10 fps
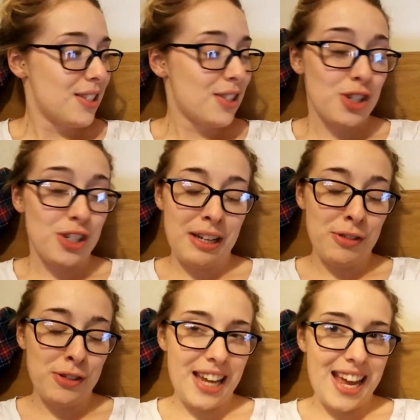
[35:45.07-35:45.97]
Sunday
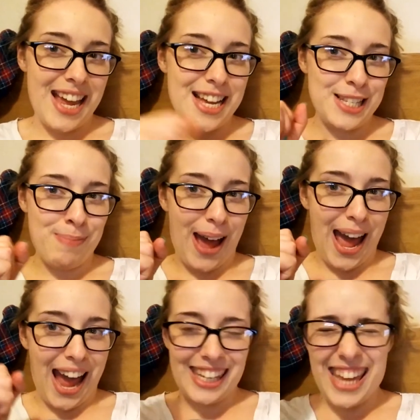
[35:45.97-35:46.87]
Funday is
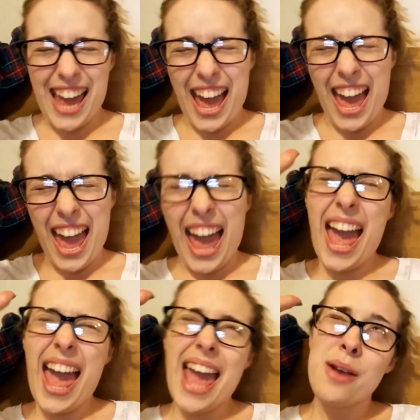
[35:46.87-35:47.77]
back,
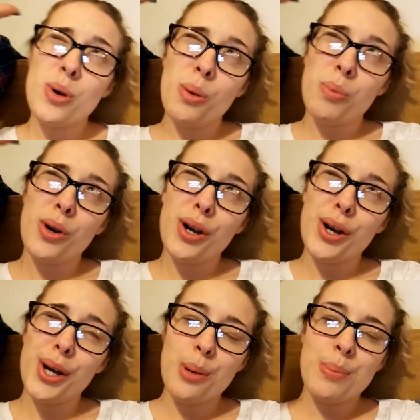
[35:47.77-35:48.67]
yay, whoop
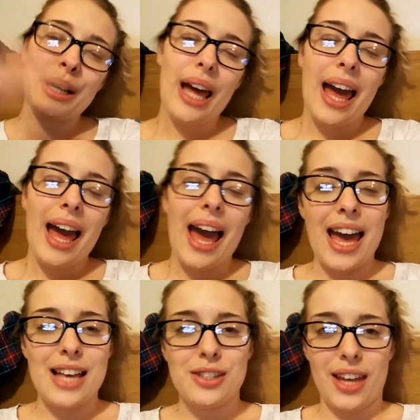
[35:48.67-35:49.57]
whoop.
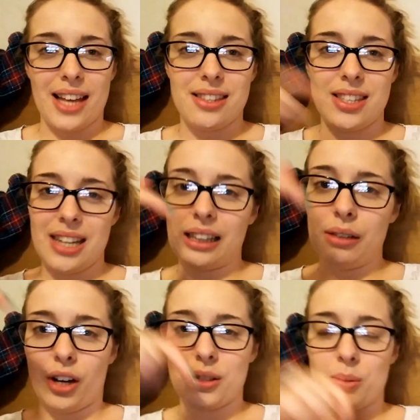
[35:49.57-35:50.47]
So yes, the daily
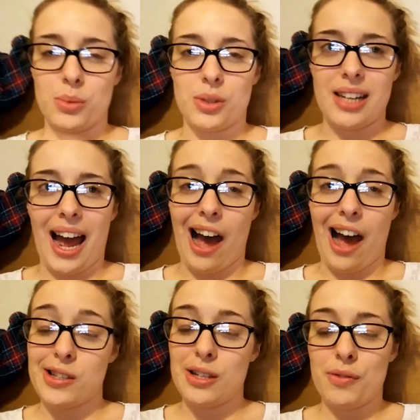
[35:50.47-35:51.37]
vlogs will start
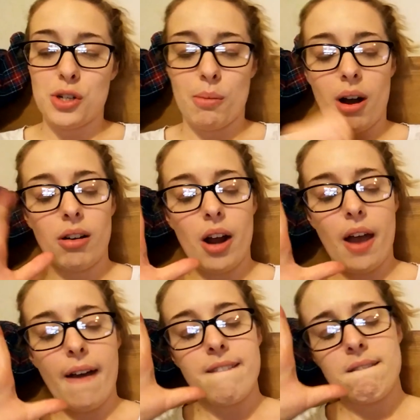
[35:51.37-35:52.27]
as of
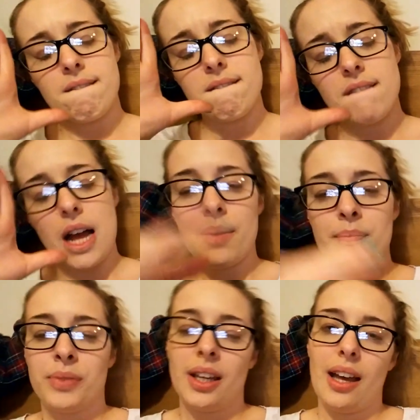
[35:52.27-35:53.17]
tomorrow
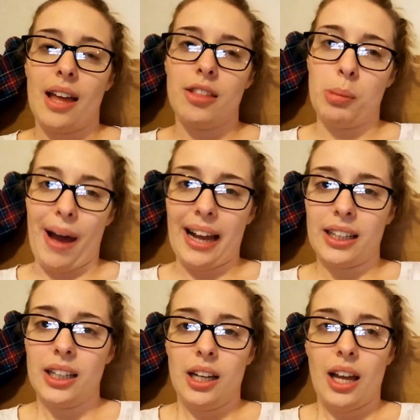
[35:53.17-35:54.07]
and they'll be
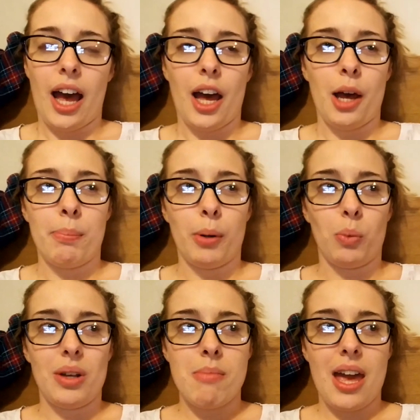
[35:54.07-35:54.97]
back. But
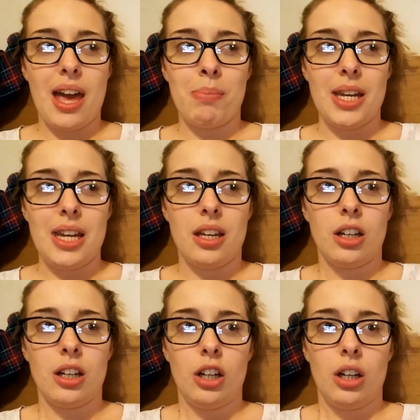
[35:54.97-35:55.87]
we may be
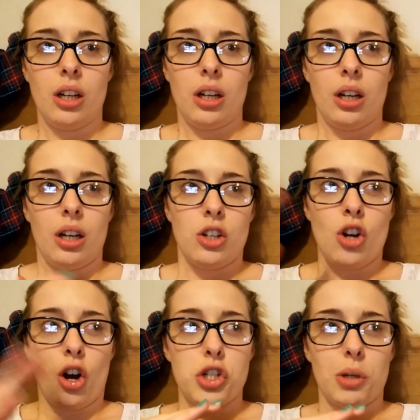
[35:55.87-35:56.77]

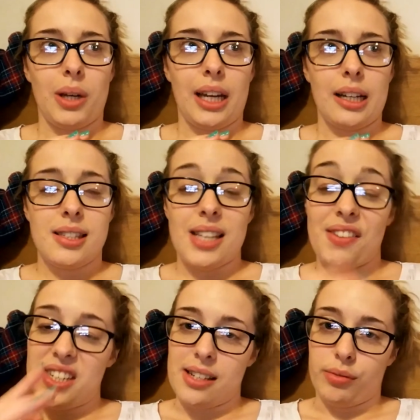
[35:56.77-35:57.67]
not doing 7
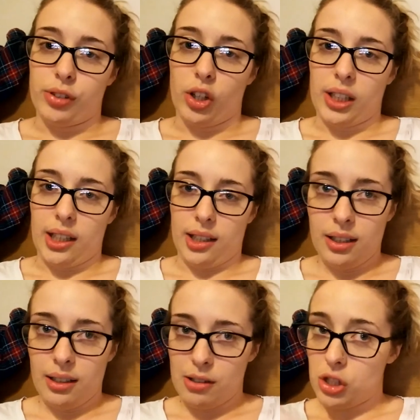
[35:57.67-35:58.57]
days of vlogging
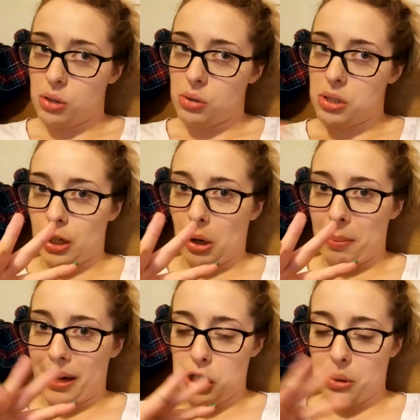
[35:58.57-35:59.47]
due to me going
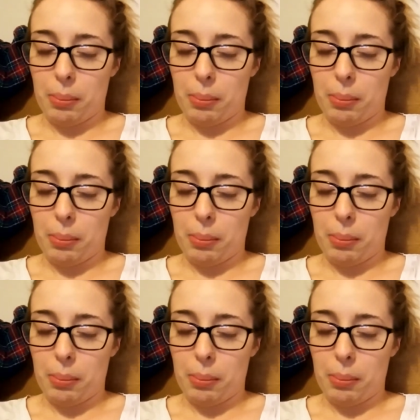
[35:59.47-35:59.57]
back to uni,